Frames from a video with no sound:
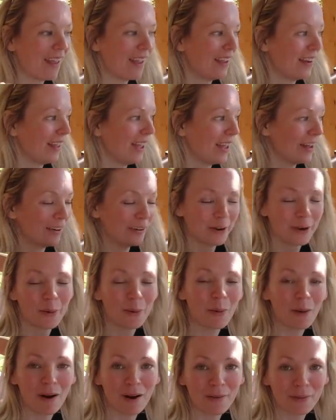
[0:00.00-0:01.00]
and head on
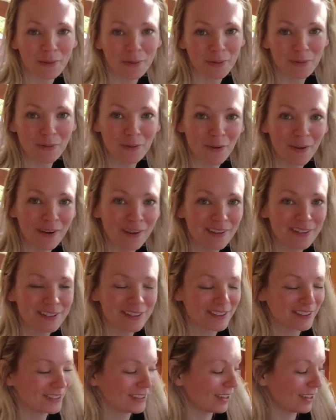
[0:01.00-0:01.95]
our walk through the forest.